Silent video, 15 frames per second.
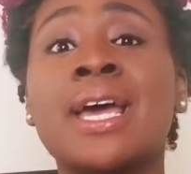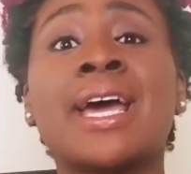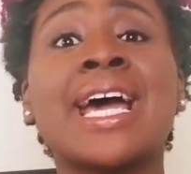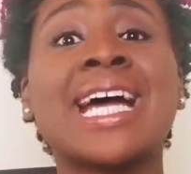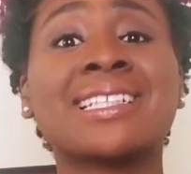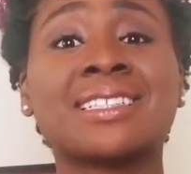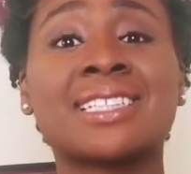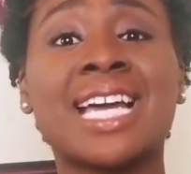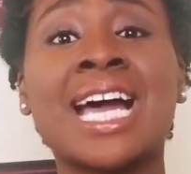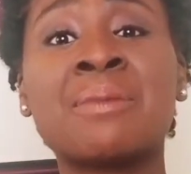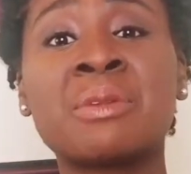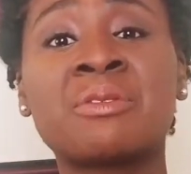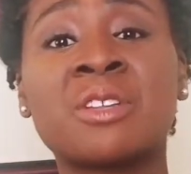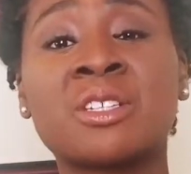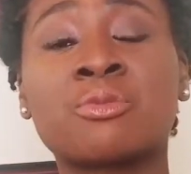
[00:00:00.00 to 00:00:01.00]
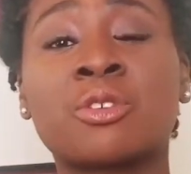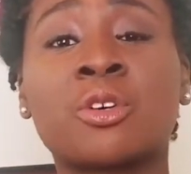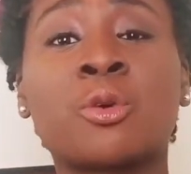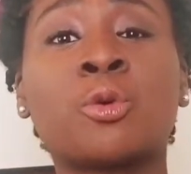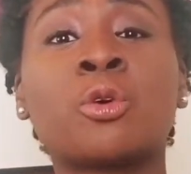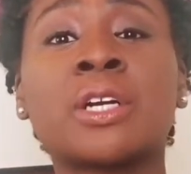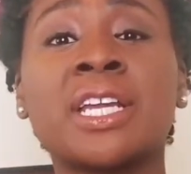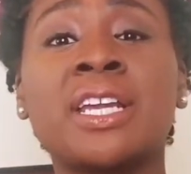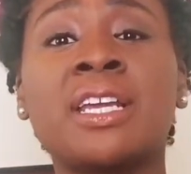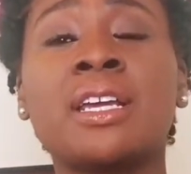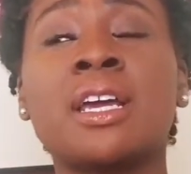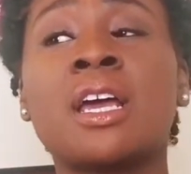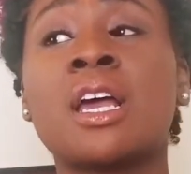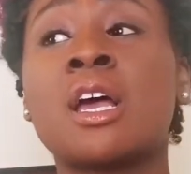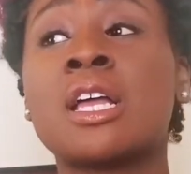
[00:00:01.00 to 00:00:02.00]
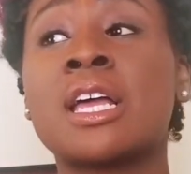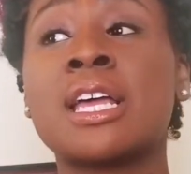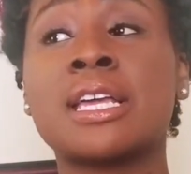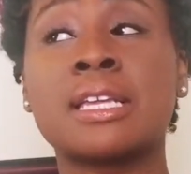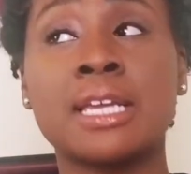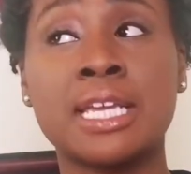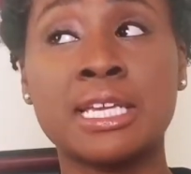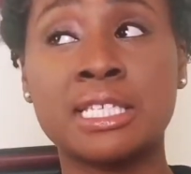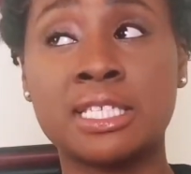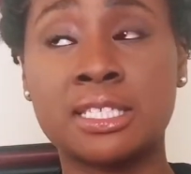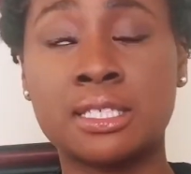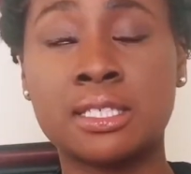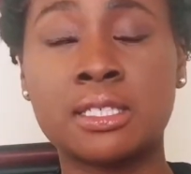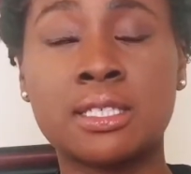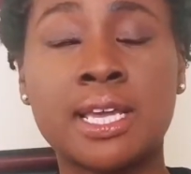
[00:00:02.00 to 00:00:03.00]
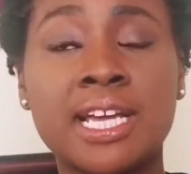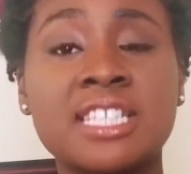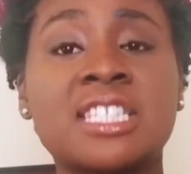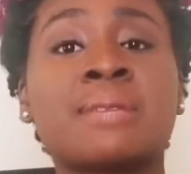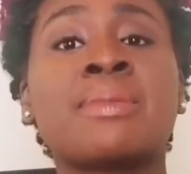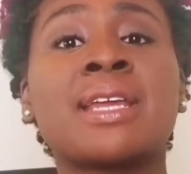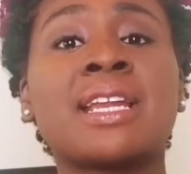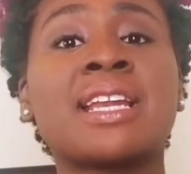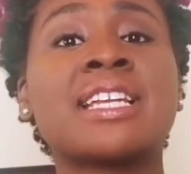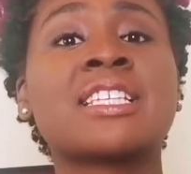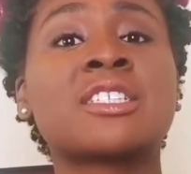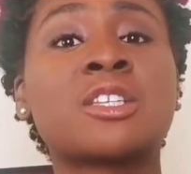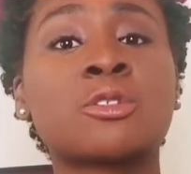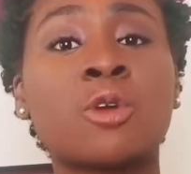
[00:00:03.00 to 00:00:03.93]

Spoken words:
At the time of this recording, it's estimated that